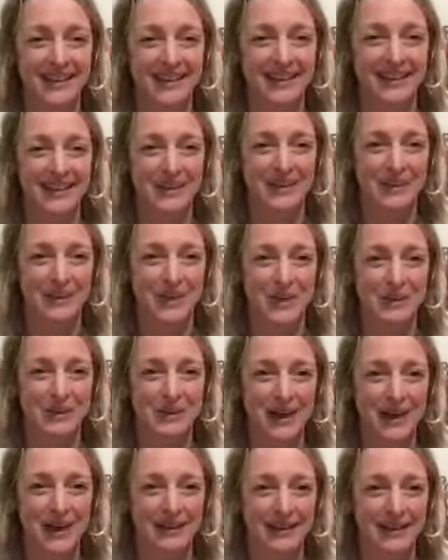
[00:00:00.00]
Good job,
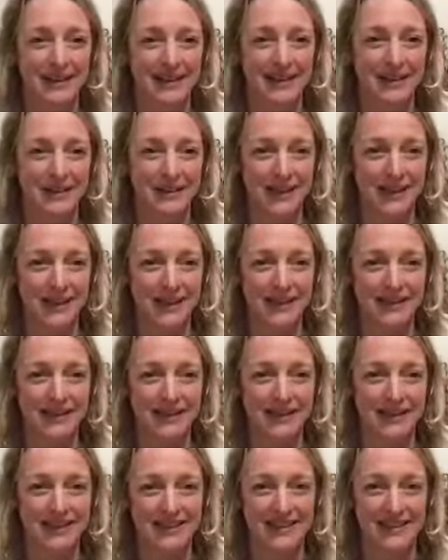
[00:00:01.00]
Kathy. Lovely.
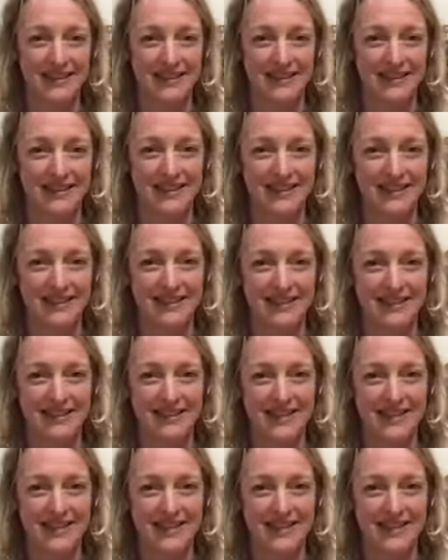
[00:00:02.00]
That's it.